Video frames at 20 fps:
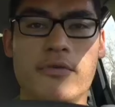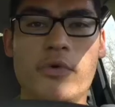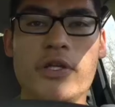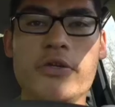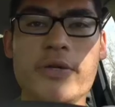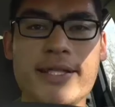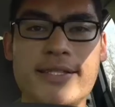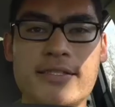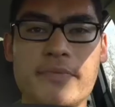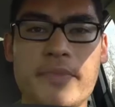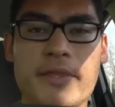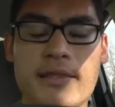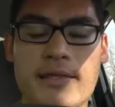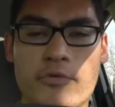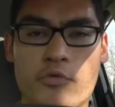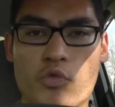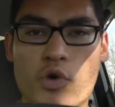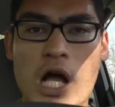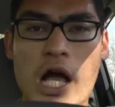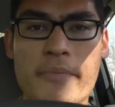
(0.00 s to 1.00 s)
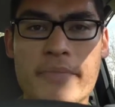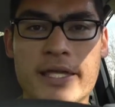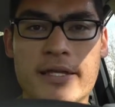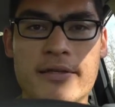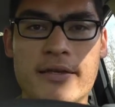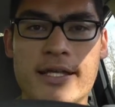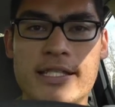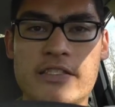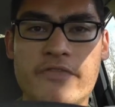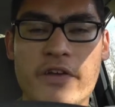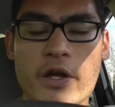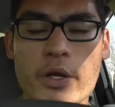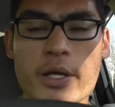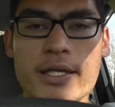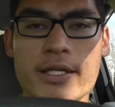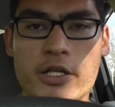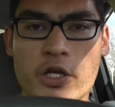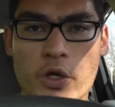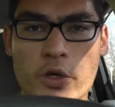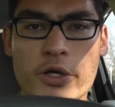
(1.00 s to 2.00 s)
When you eat something like ramen, it's very
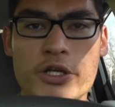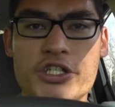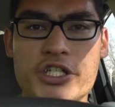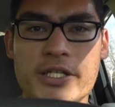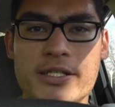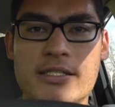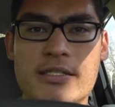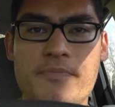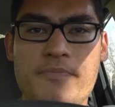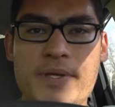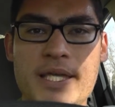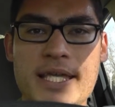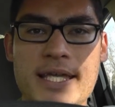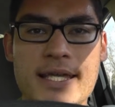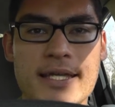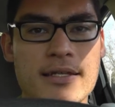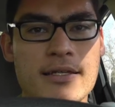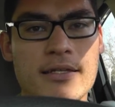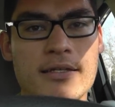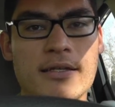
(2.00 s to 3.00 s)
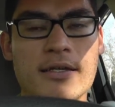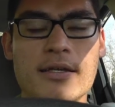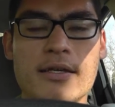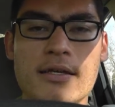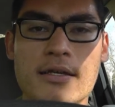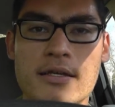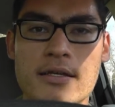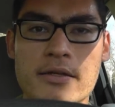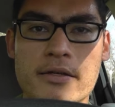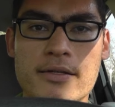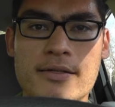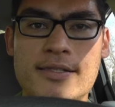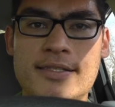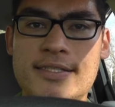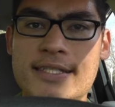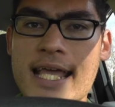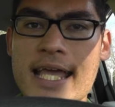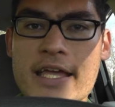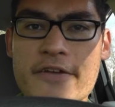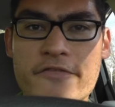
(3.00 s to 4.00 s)
encouraging to be in a
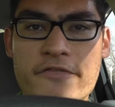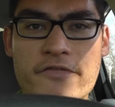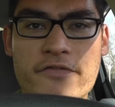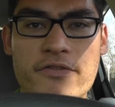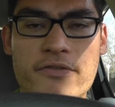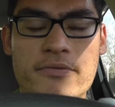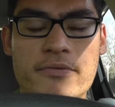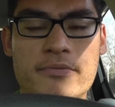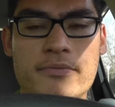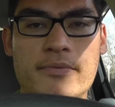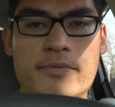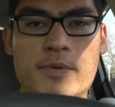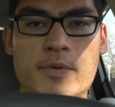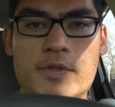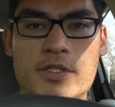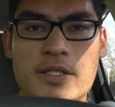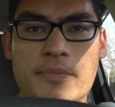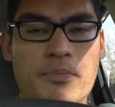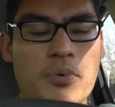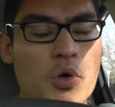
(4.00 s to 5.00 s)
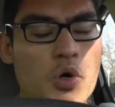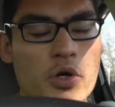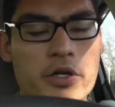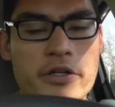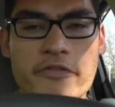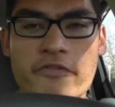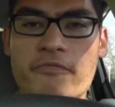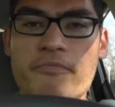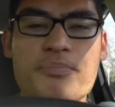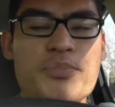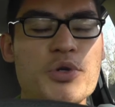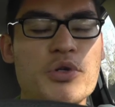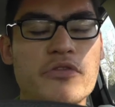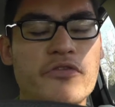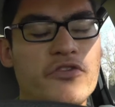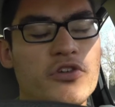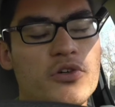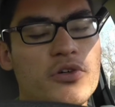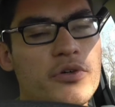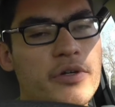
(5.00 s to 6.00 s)
safe, supportive,
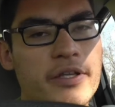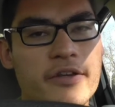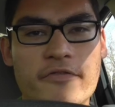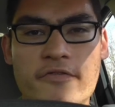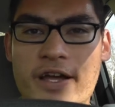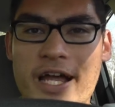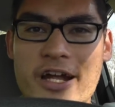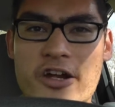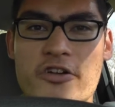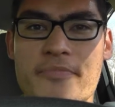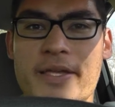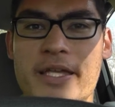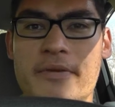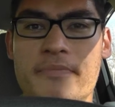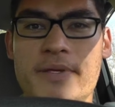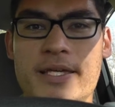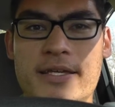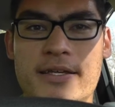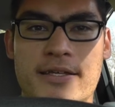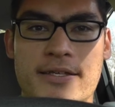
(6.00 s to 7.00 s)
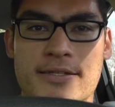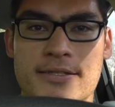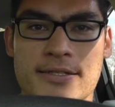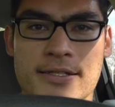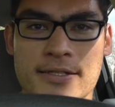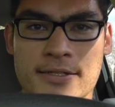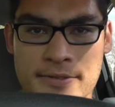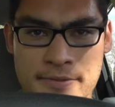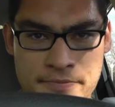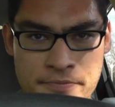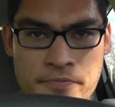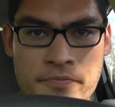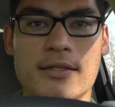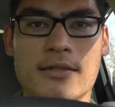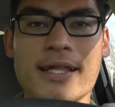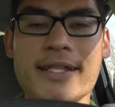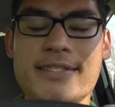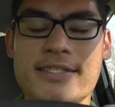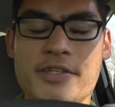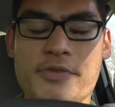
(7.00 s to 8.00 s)
beautiful environment because it
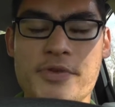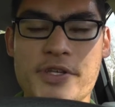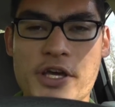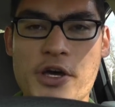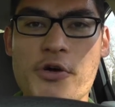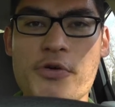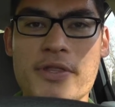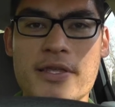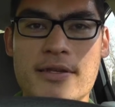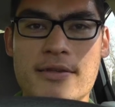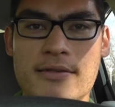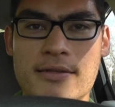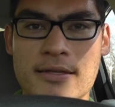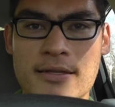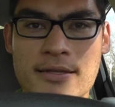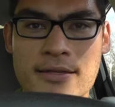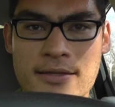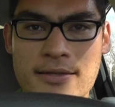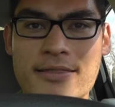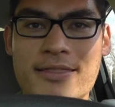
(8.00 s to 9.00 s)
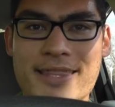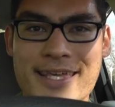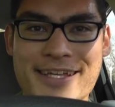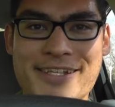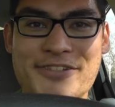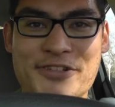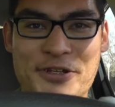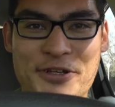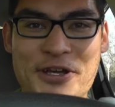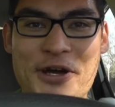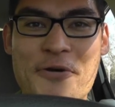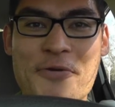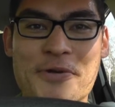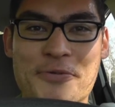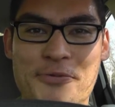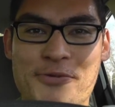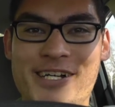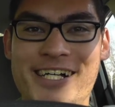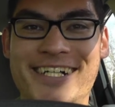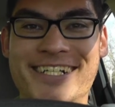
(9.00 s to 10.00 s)
lets you know that things are
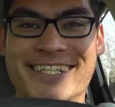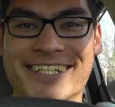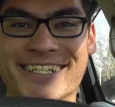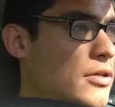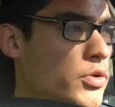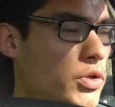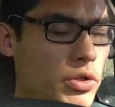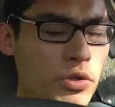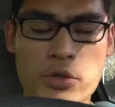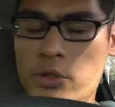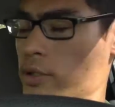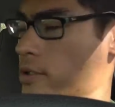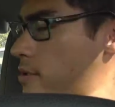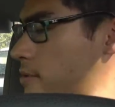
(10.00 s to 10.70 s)
going well. Whew.